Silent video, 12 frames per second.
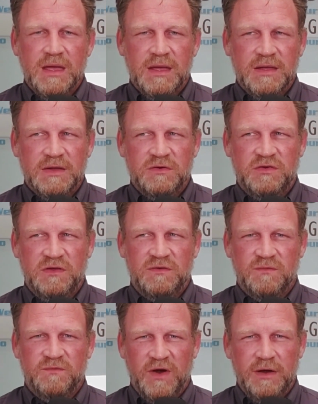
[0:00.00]
She's
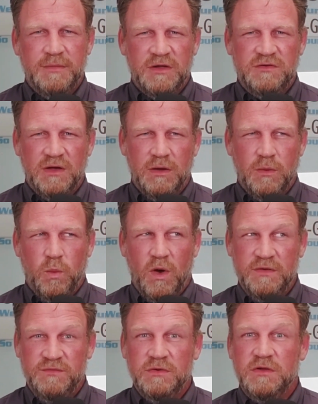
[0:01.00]
very much a what
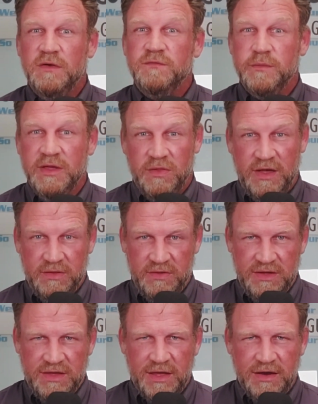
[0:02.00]
have you done for me
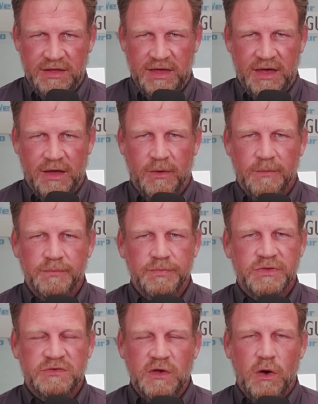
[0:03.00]
lately kind of gal.
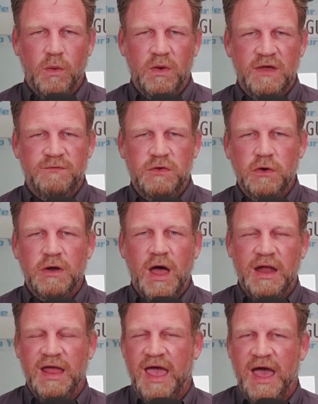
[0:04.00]
So if you're
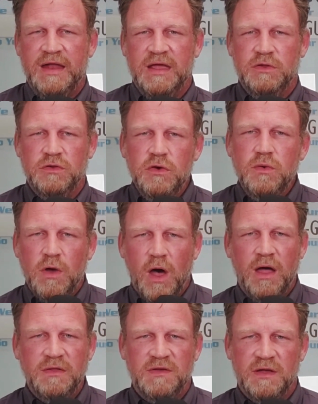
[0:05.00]
not adding new
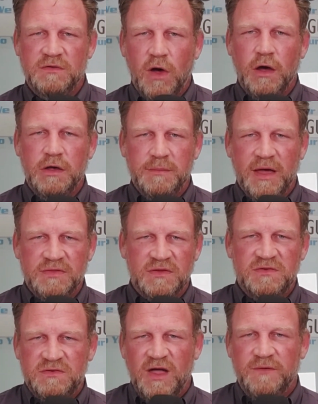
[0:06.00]
content talking about the
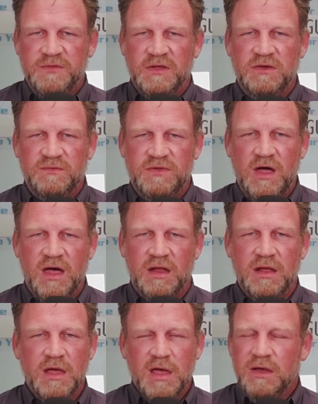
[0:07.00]
stuff that you've done,
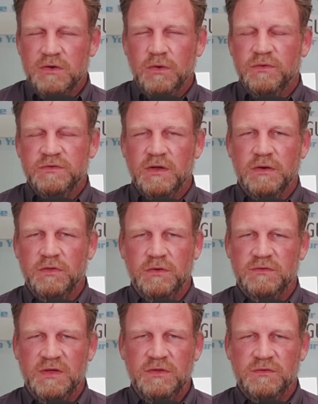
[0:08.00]
Google's going to
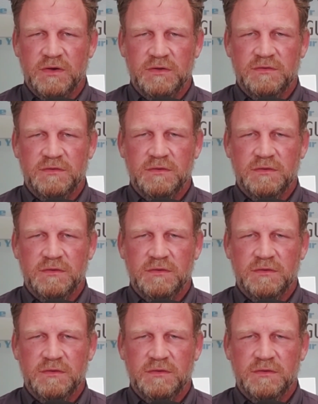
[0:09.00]
lose interest.